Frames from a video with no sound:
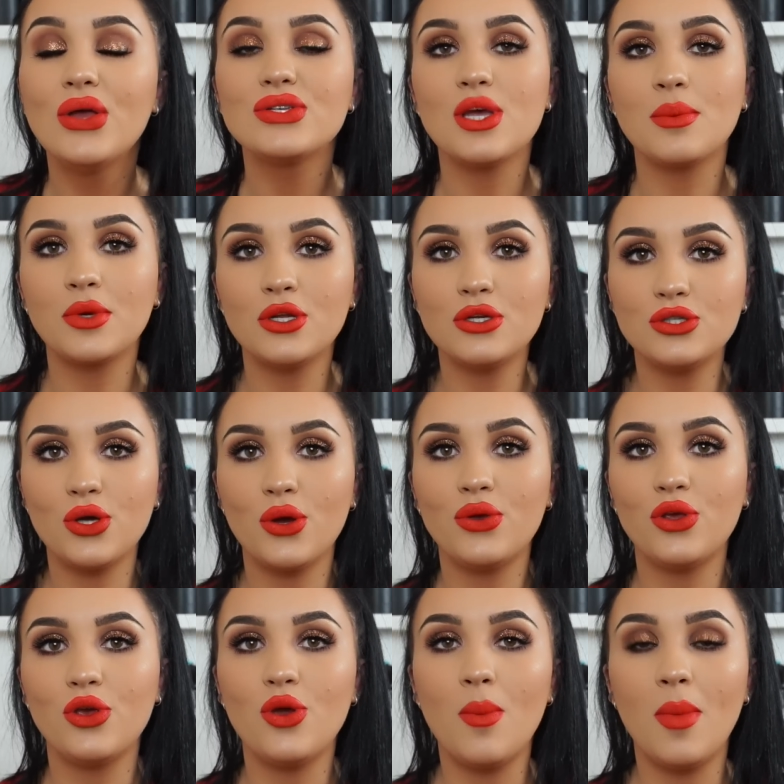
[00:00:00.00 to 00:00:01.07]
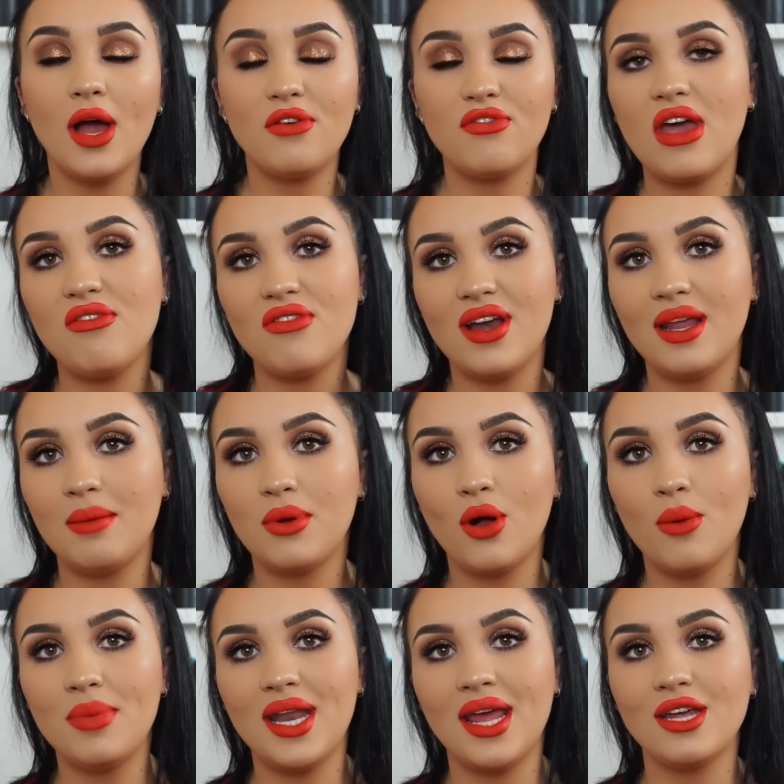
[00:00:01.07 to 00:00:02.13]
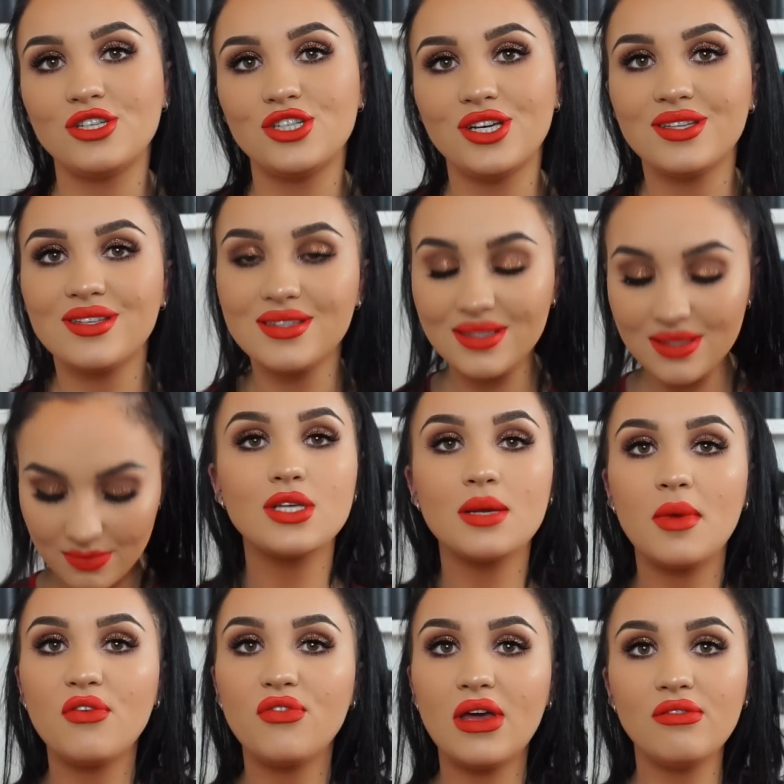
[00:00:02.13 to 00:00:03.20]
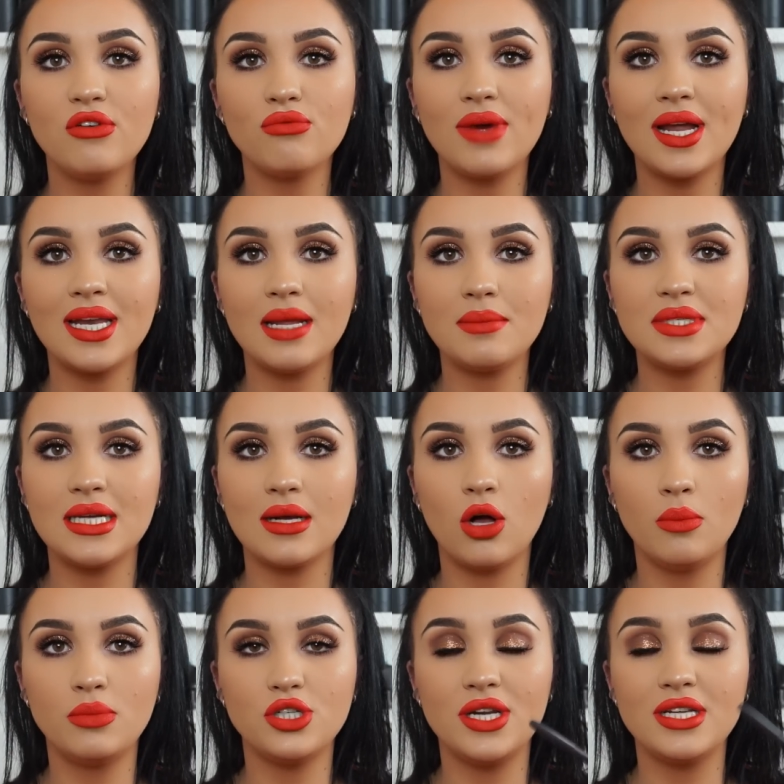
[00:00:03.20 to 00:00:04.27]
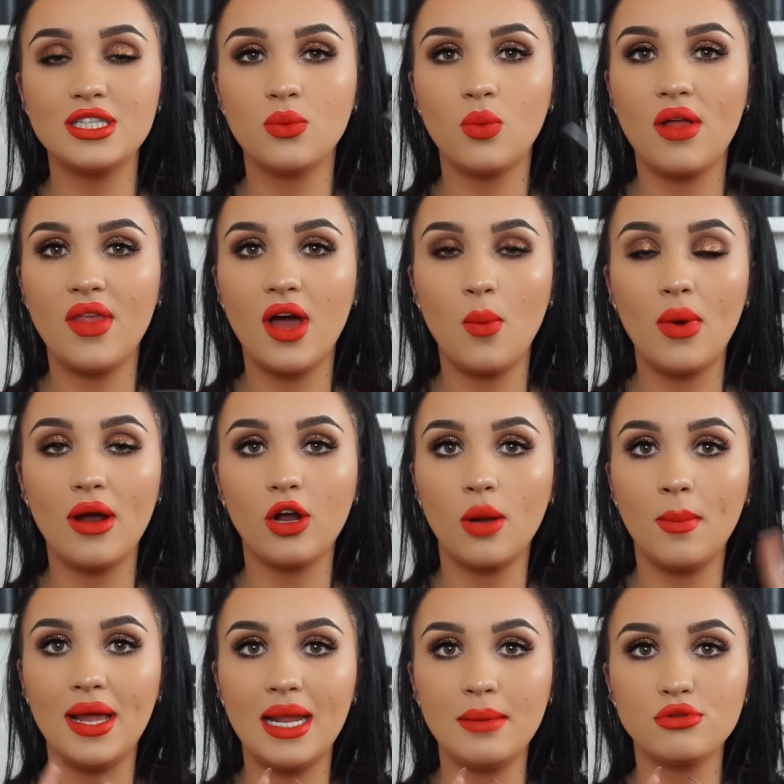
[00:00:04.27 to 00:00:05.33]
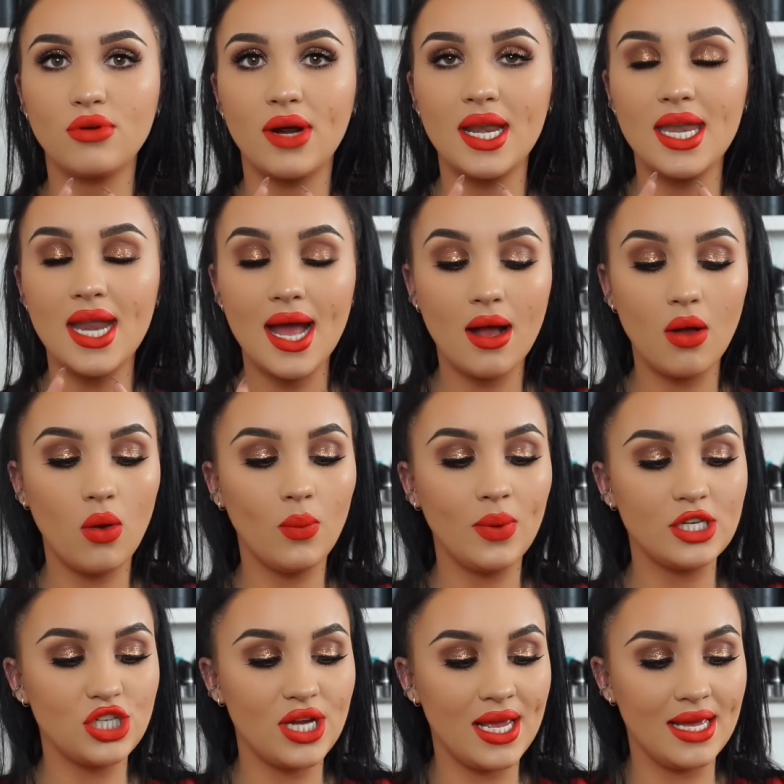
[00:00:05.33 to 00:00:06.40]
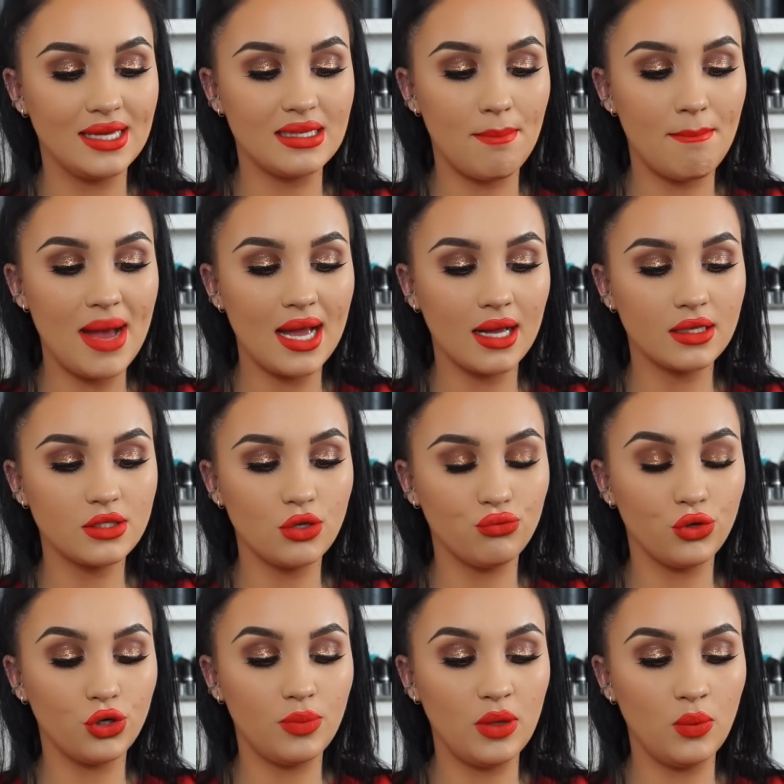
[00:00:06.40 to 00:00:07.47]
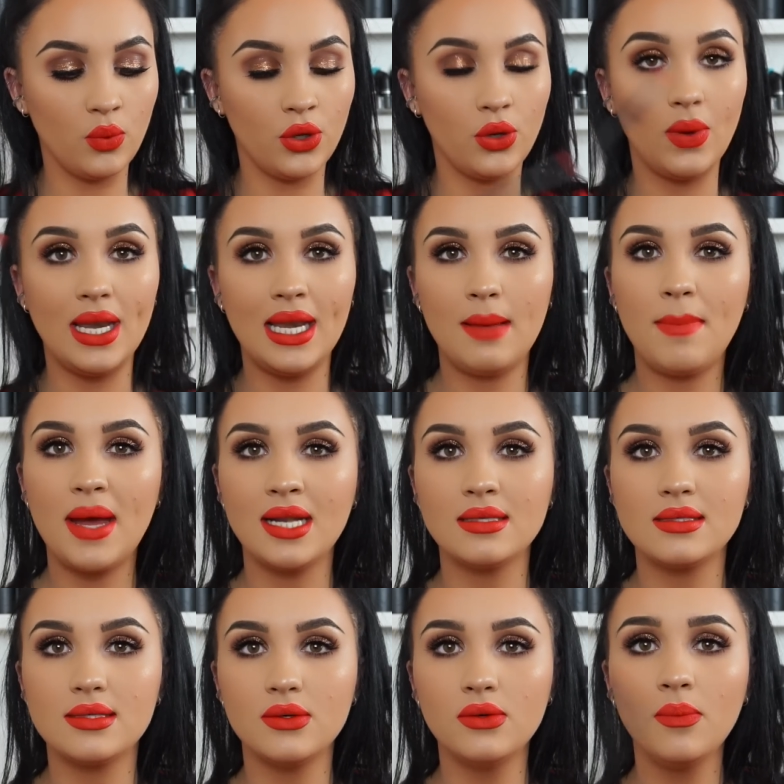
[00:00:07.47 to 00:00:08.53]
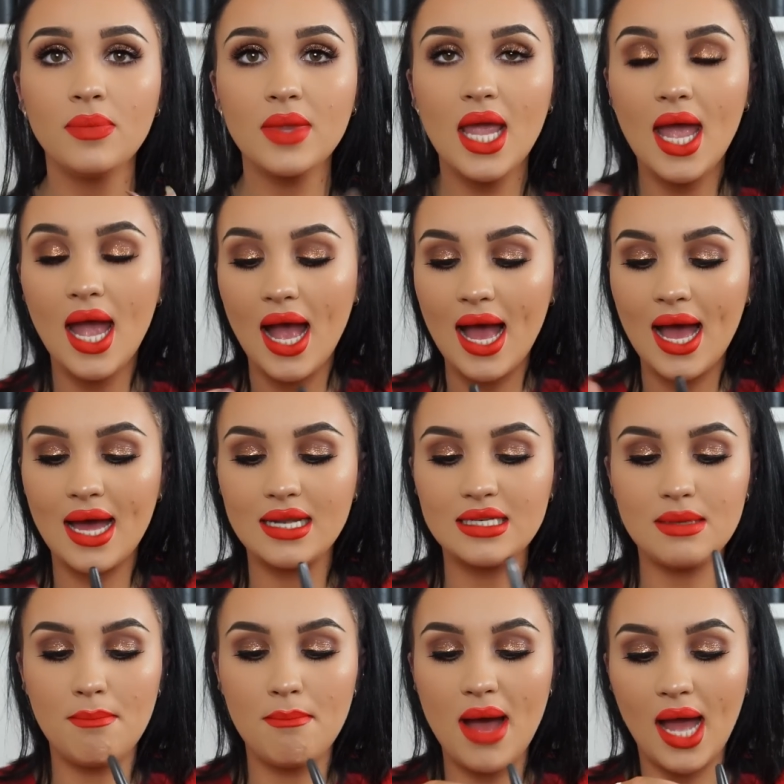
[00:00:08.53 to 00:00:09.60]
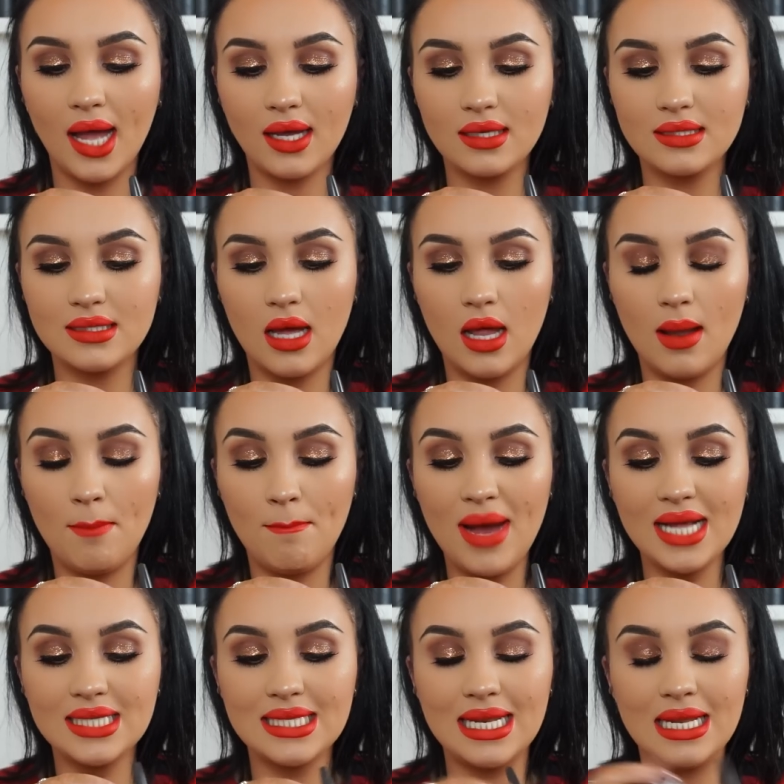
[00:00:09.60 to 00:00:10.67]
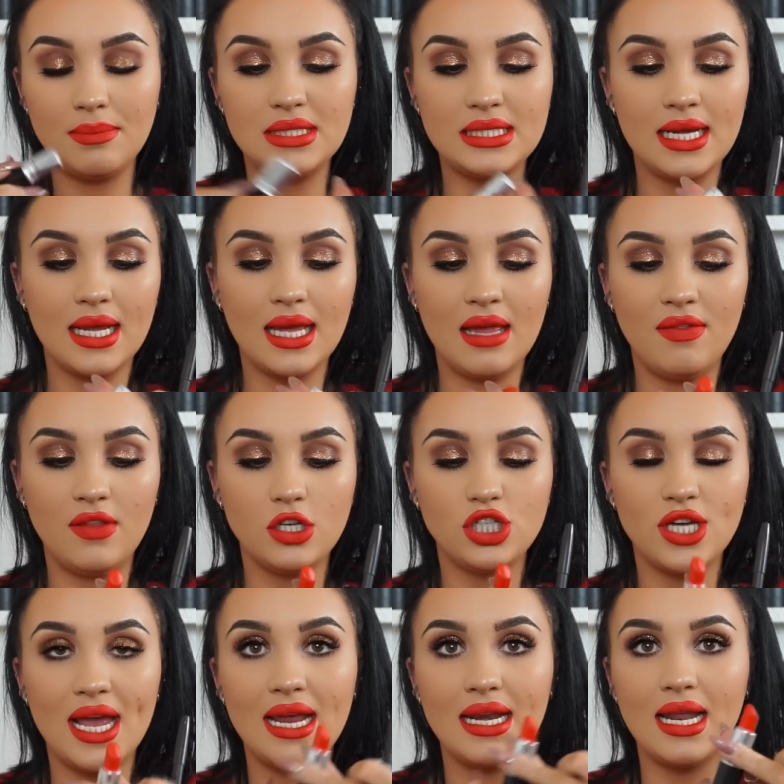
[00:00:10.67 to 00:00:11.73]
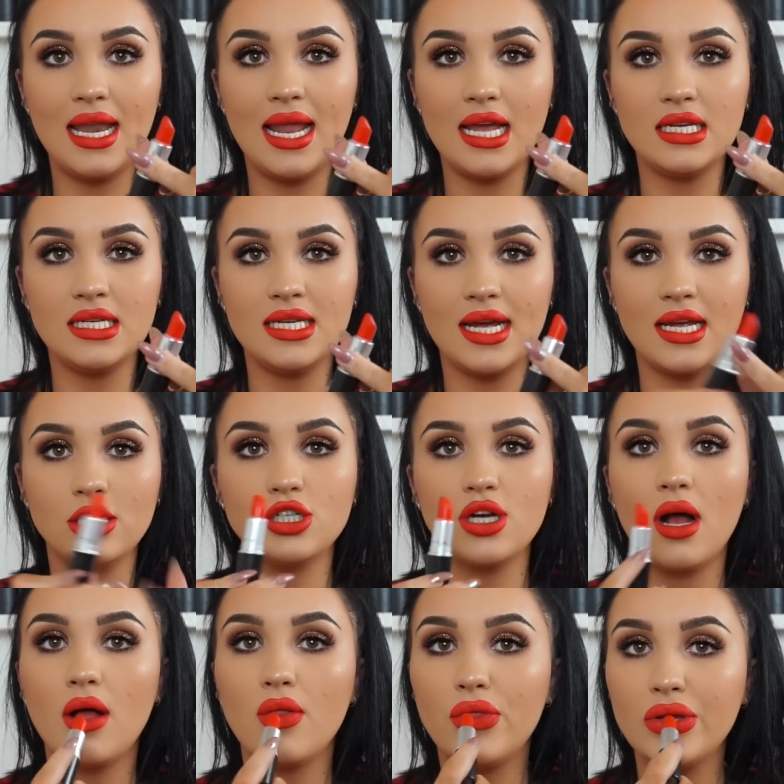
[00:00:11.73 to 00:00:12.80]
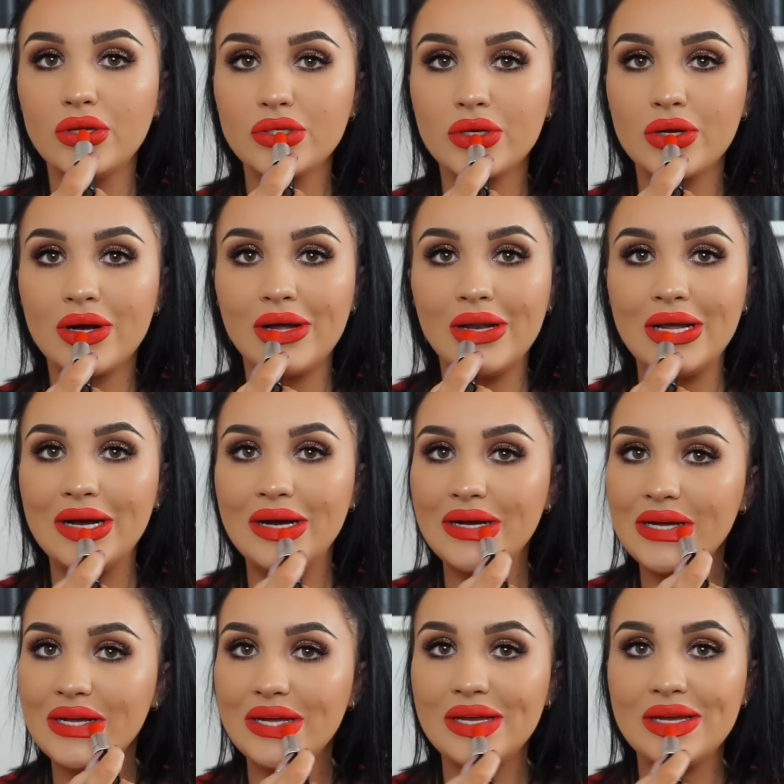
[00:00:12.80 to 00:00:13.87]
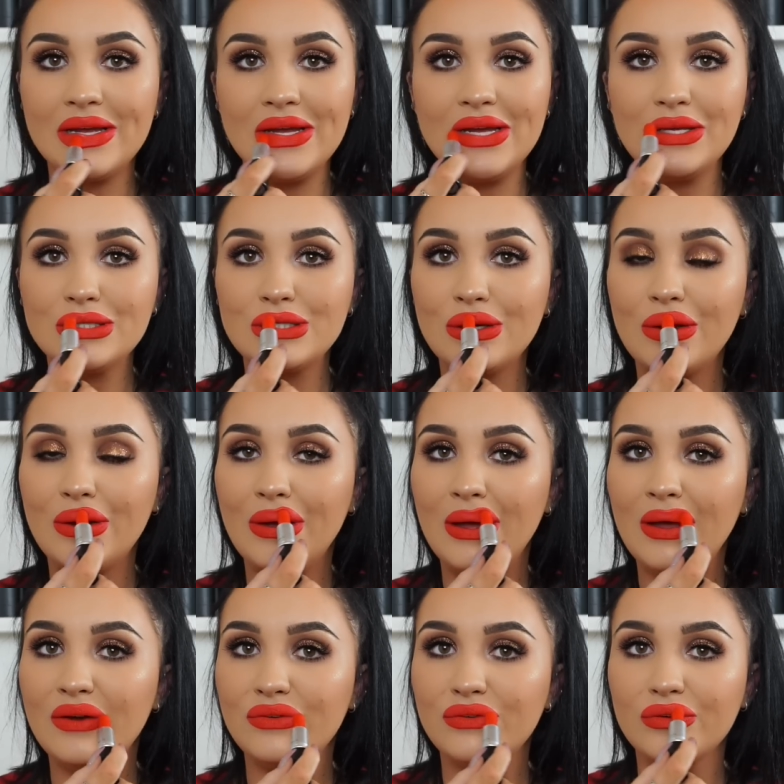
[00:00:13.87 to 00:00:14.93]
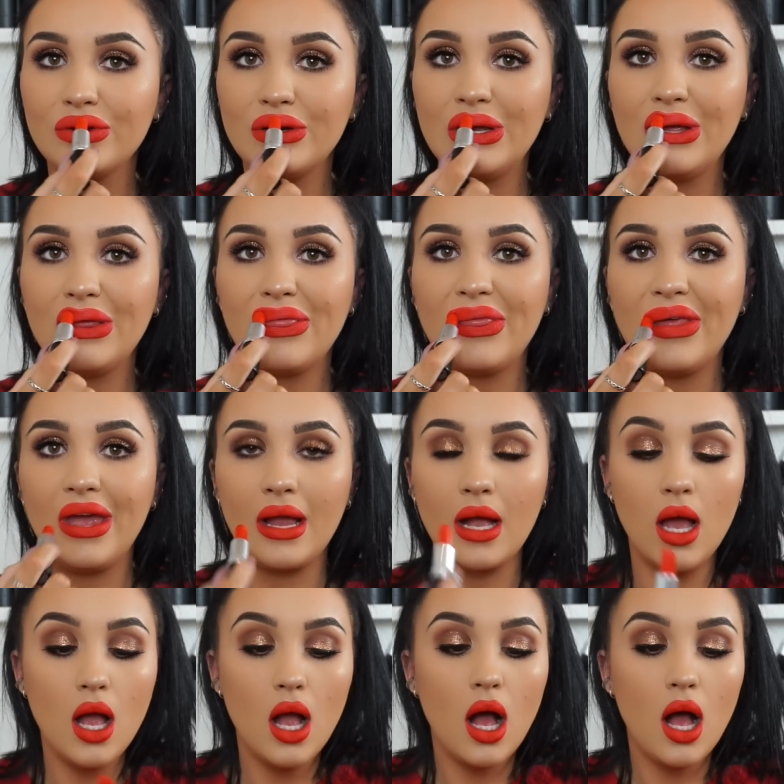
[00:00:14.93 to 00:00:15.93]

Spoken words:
So I'm gonna show you my favorite lip combinations. So my favorite red lipstick option is the one that I'm wearing on my lips right now, which is MAC Ruby Woo Lip Pencil and MAC matte lipstick in the shade Lady Danger. This colour is everything.